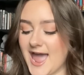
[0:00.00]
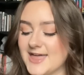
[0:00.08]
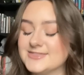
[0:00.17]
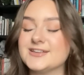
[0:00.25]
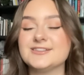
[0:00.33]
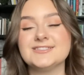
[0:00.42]

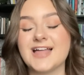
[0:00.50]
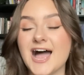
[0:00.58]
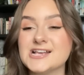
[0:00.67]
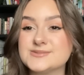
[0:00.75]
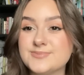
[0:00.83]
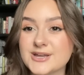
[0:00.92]
And the
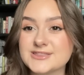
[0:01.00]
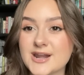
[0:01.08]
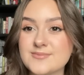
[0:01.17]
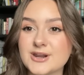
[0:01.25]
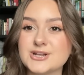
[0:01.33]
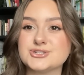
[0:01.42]
last book that
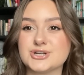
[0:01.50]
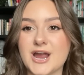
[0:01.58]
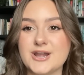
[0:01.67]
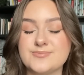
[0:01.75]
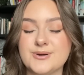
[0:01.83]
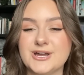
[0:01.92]
I'm gonna
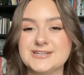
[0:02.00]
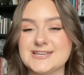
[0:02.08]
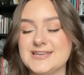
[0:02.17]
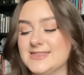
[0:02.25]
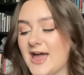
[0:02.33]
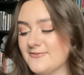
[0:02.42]
try to put
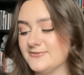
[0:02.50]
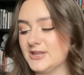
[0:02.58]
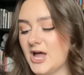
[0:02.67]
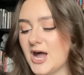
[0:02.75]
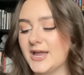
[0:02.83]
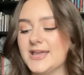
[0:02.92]
in that
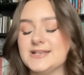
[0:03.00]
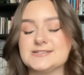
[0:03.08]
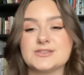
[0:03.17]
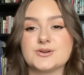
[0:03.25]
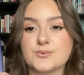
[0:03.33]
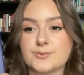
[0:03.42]
vlog
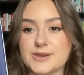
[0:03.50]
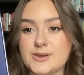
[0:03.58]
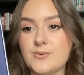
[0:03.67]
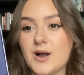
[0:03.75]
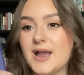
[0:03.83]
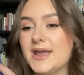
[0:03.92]
is The
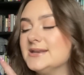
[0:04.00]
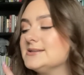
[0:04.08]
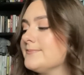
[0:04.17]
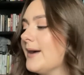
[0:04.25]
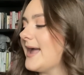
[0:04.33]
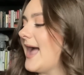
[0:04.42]

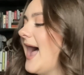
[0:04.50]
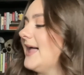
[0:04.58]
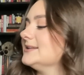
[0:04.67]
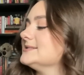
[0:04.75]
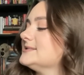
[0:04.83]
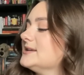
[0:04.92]
Rewind by
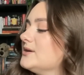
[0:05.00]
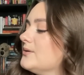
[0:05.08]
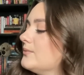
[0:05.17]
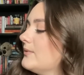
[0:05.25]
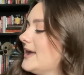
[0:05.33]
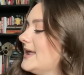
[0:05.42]
Allison
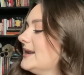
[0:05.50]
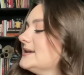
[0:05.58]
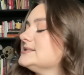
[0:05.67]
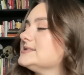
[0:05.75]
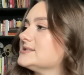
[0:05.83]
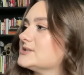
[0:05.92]
Wynn
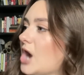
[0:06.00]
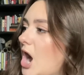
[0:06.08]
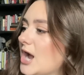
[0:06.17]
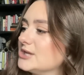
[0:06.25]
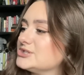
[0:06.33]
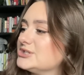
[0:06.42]

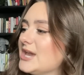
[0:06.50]
Scotch.